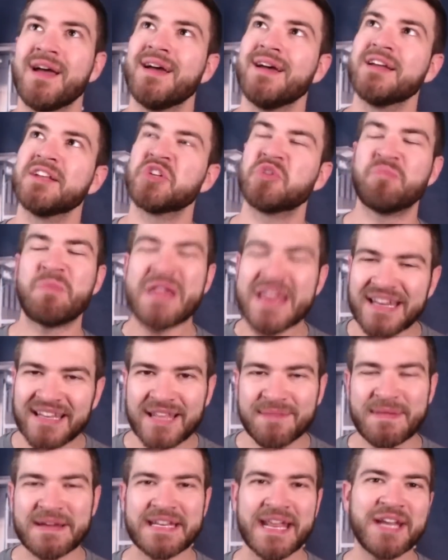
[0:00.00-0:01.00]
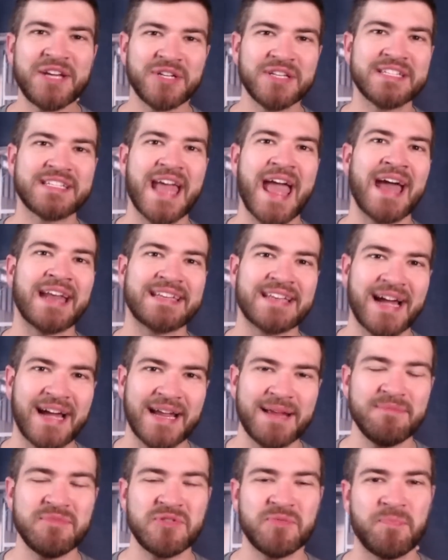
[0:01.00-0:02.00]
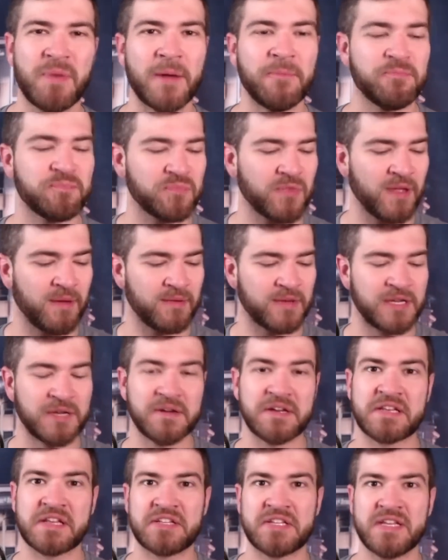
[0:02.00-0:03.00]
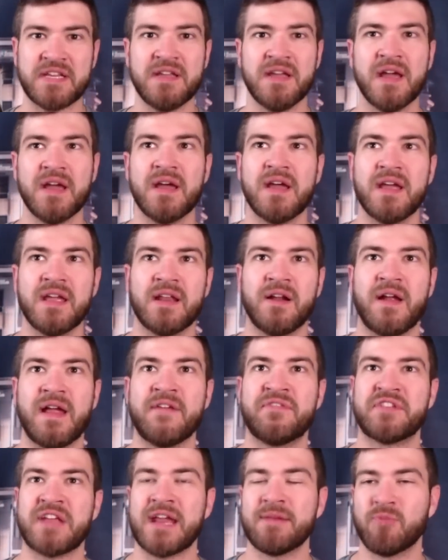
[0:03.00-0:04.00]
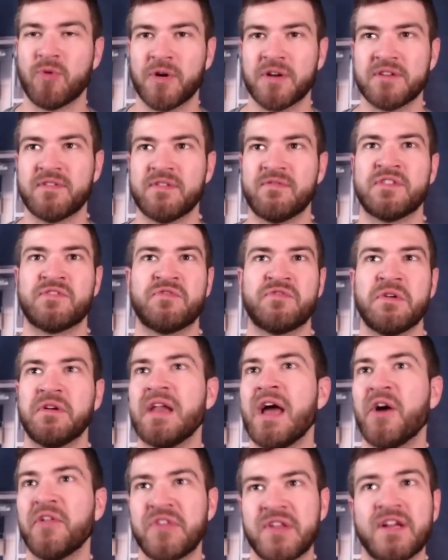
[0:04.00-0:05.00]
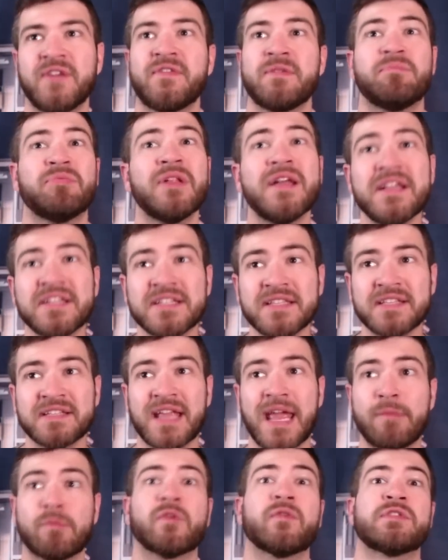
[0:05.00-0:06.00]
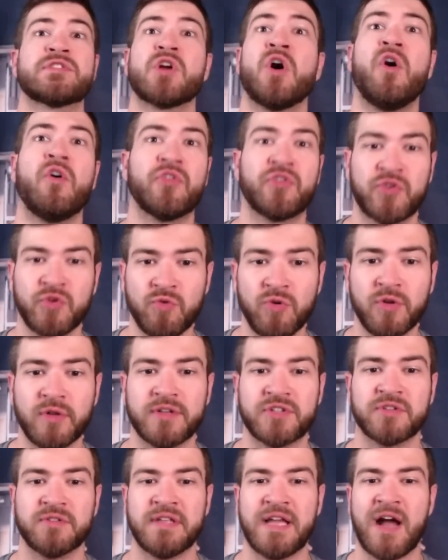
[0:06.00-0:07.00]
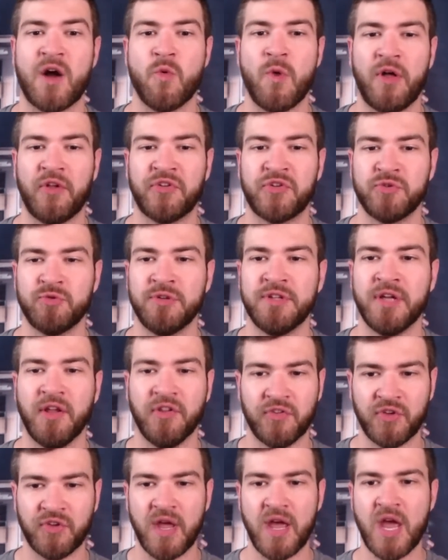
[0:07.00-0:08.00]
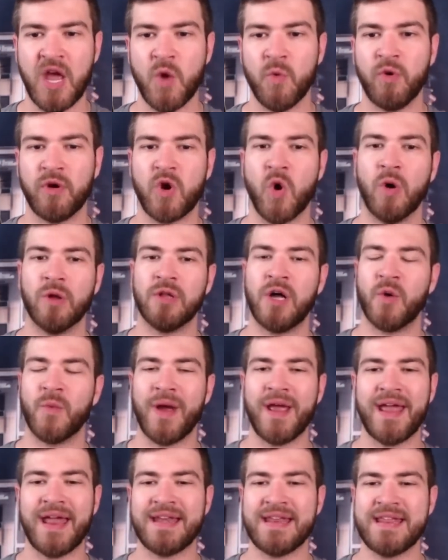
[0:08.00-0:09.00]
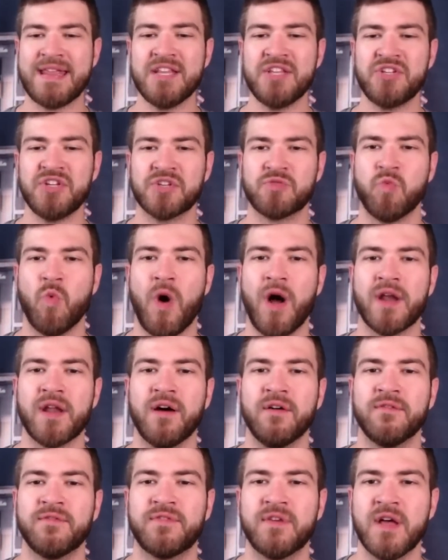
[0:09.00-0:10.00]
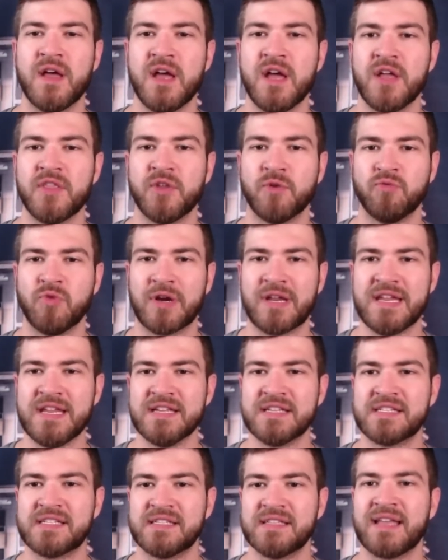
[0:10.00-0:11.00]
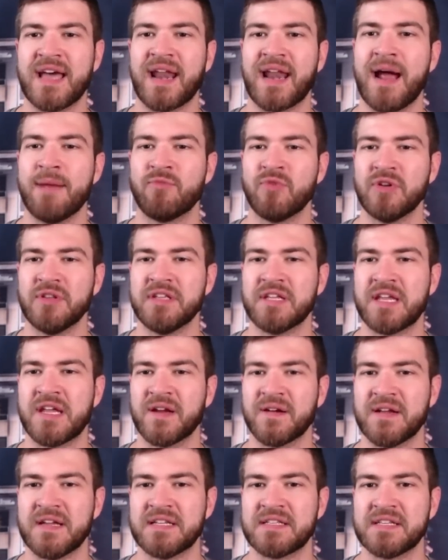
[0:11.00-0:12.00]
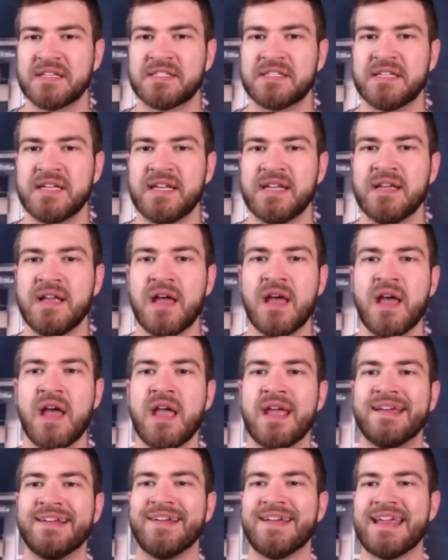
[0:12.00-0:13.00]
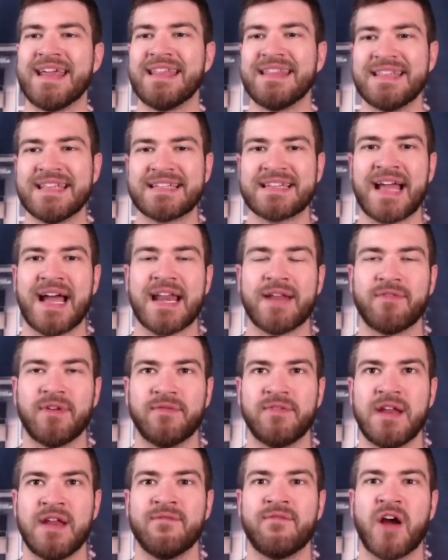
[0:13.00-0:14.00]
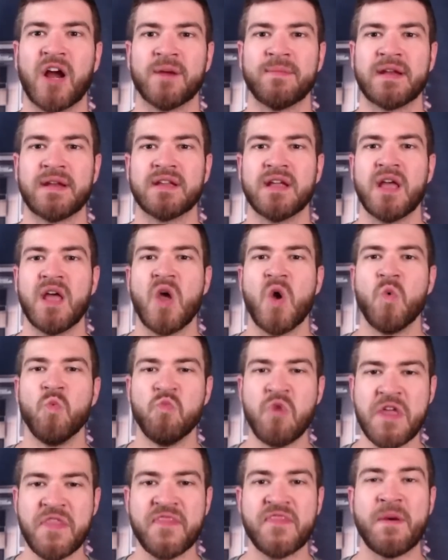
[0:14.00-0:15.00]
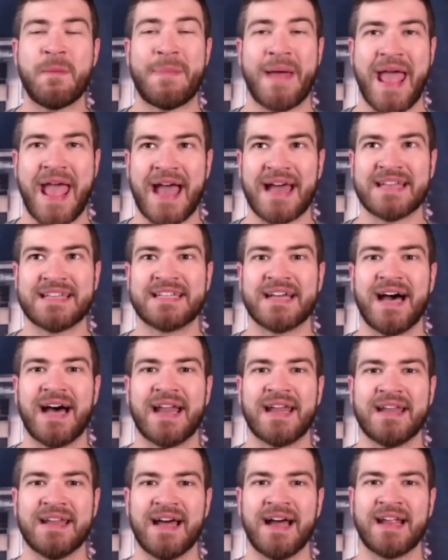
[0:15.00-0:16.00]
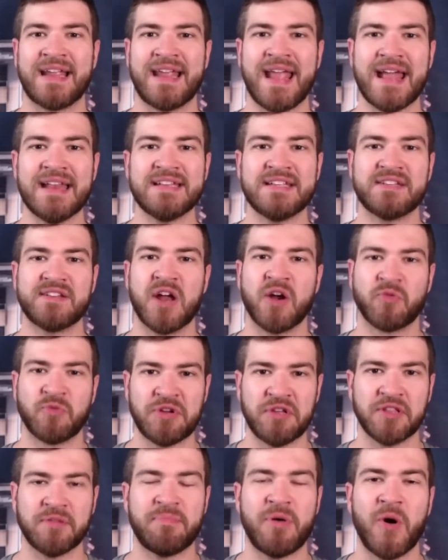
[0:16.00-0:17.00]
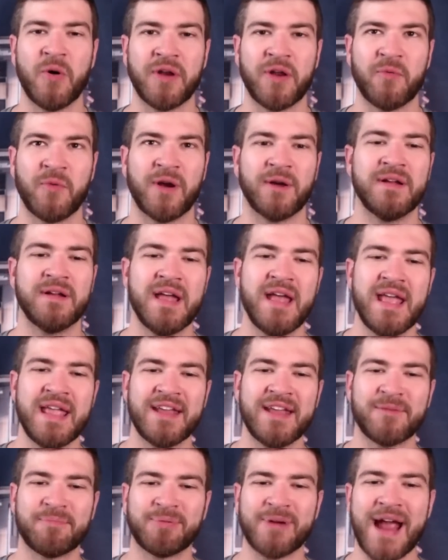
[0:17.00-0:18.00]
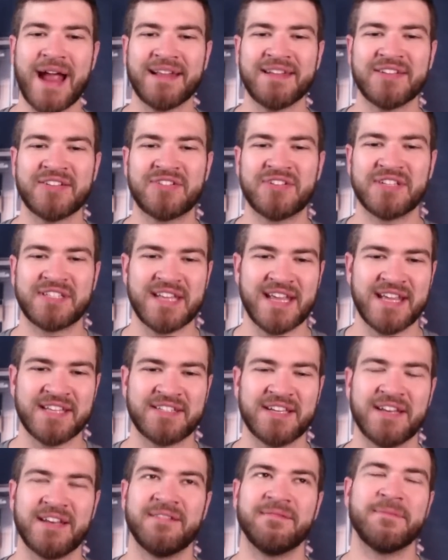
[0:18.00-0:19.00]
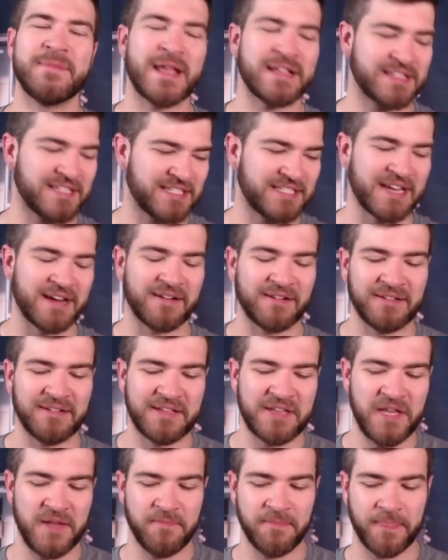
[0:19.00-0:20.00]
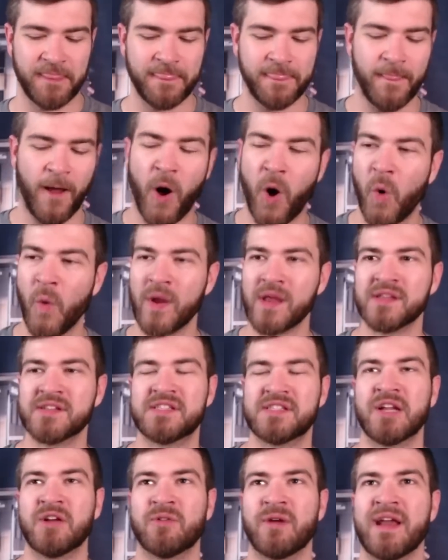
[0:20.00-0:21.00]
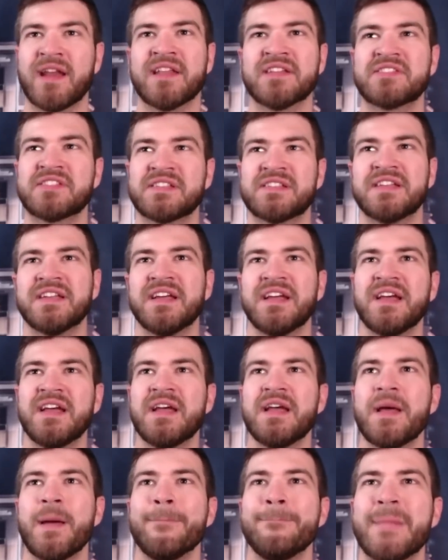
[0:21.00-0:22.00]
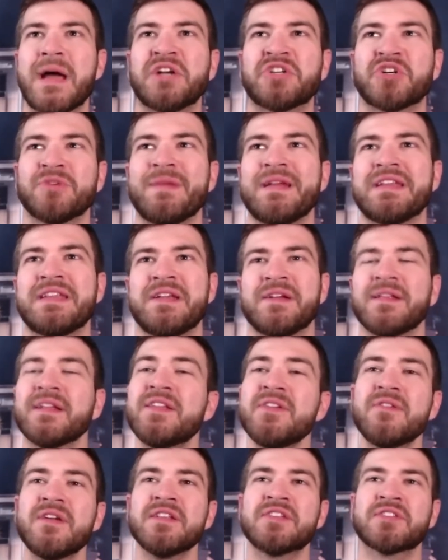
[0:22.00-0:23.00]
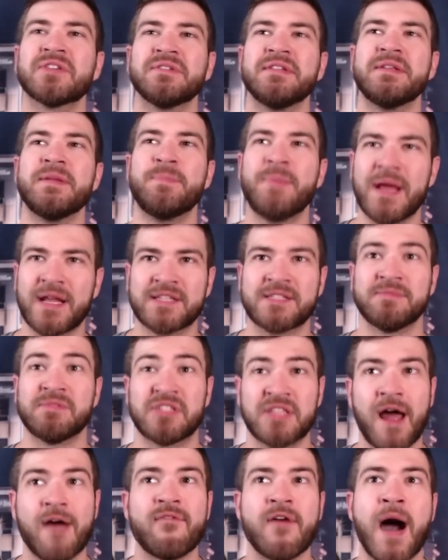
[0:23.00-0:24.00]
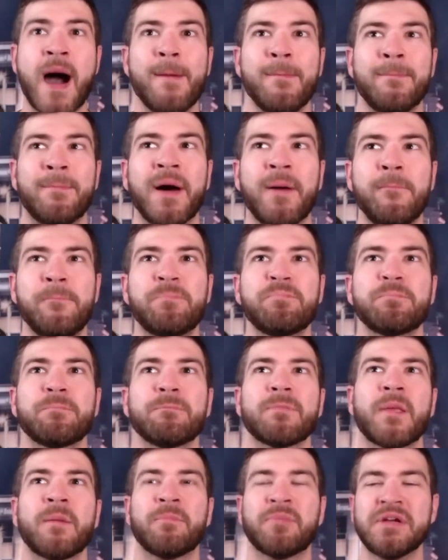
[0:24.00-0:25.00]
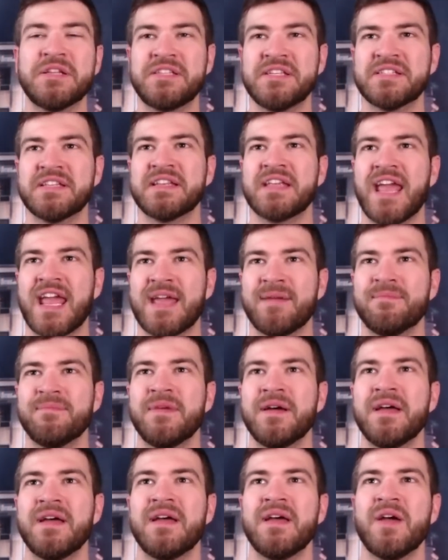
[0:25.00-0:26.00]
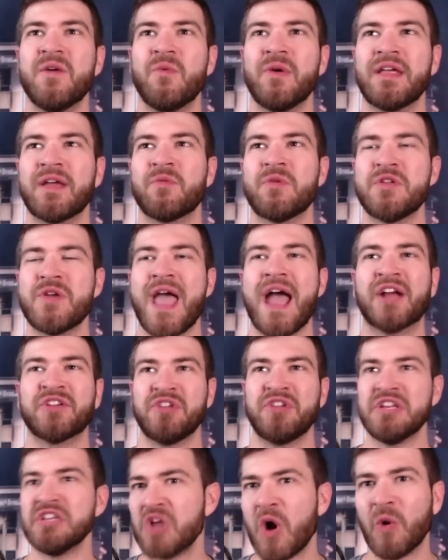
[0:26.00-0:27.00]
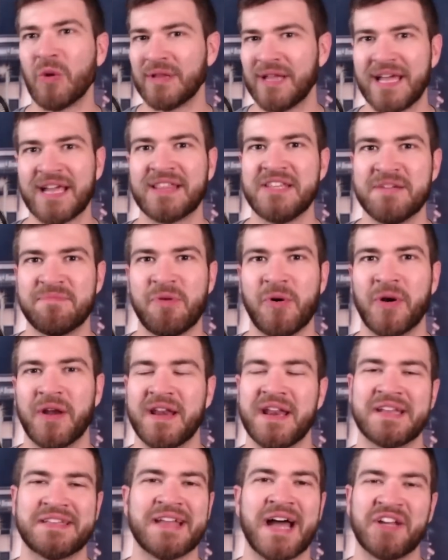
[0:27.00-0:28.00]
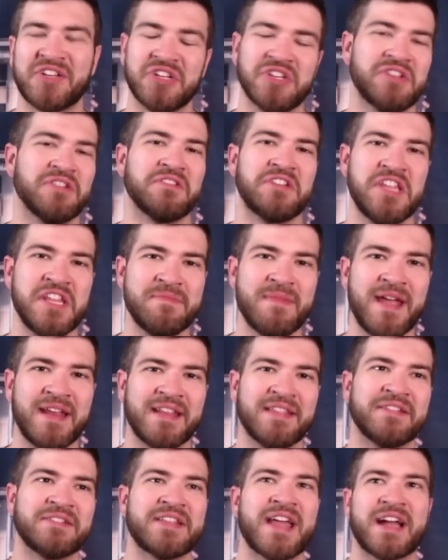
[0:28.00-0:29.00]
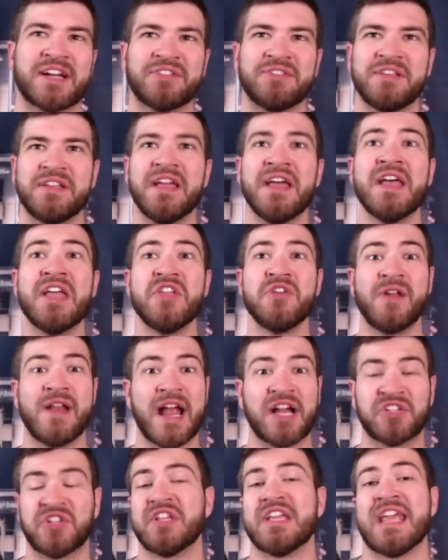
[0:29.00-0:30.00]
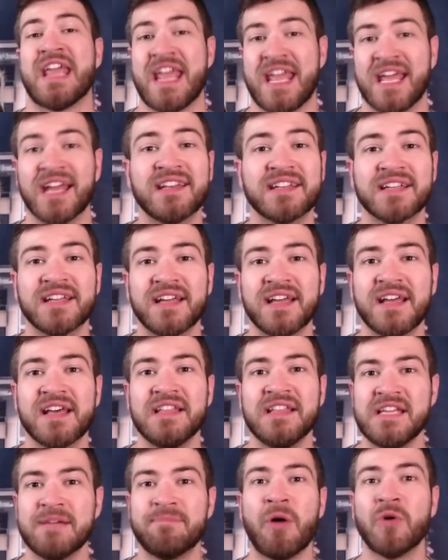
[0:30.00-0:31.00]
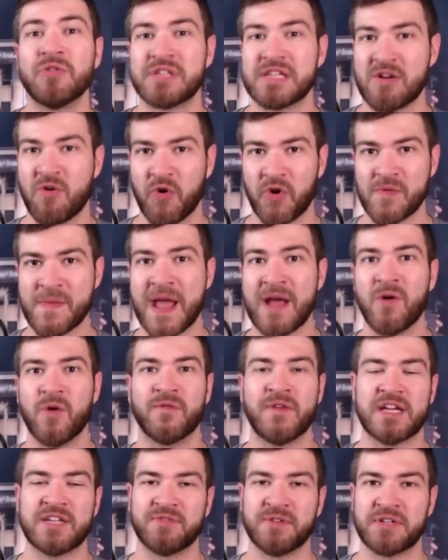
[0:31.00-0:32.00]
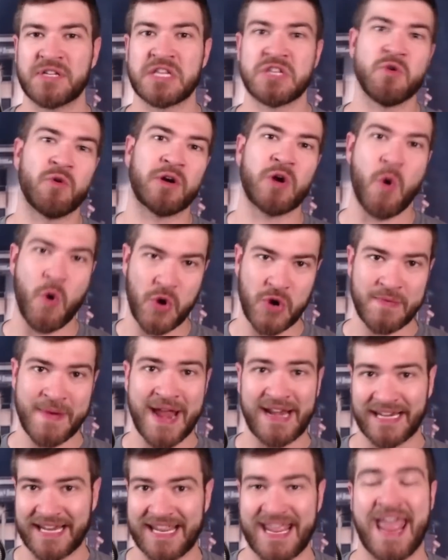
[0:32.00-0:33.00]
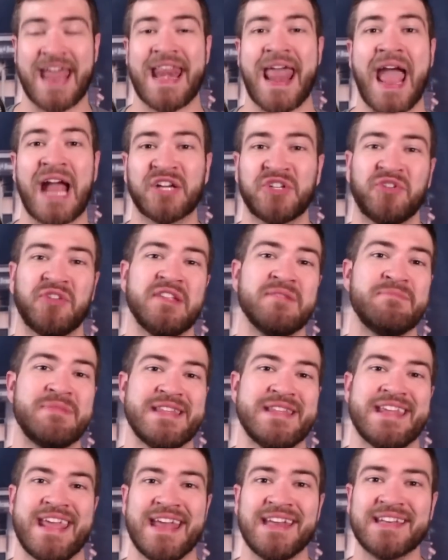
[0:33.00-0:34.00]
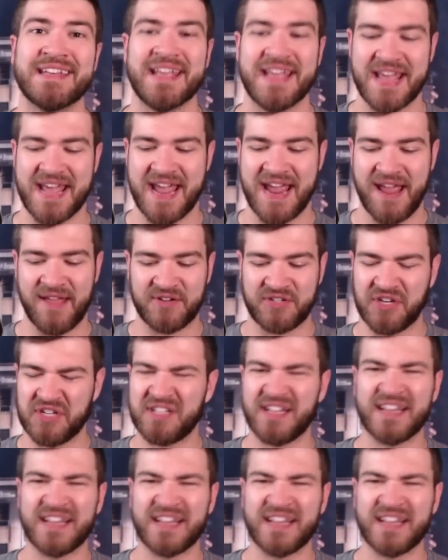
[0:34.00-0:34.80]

speed limitations at times, but, you know, curious to see, you know, if Sanborn is feeling healthy enough and plays in this game, or if it's all Sewell, and certainly how well Sewell does will go a long way. And he's just one of the rookies that I'm really curious to see, you know, in this kind of an environment with the pads on against a real opponent where, you know, practice just isn't necessarily always the greatest measurement here. Like, you could certainly pick some stuff up, but preseason game, well, like, when you actually don't like the opponent, it's not just your teammate, and you can actually hit the opposing quarterback, or vice versa, your quarterback can actually be hit. It's just